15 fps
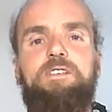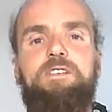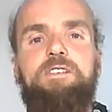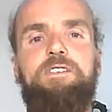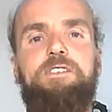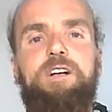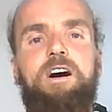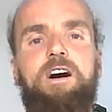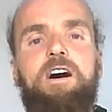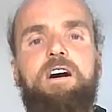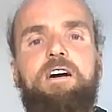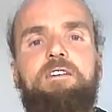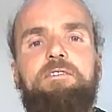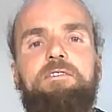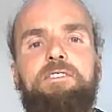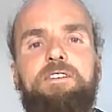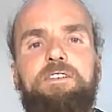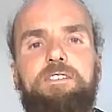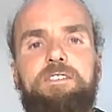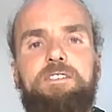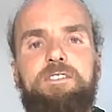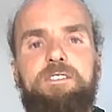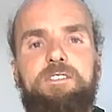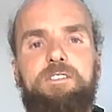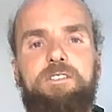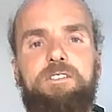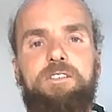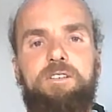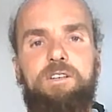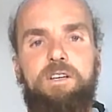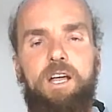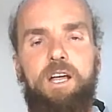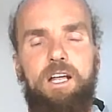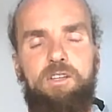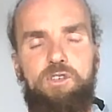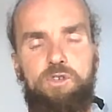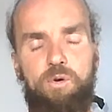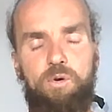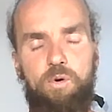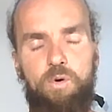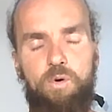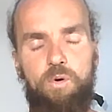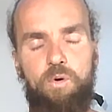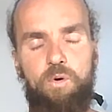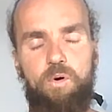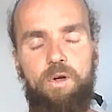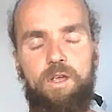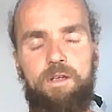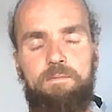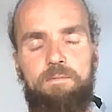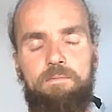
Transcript: softness, and joy.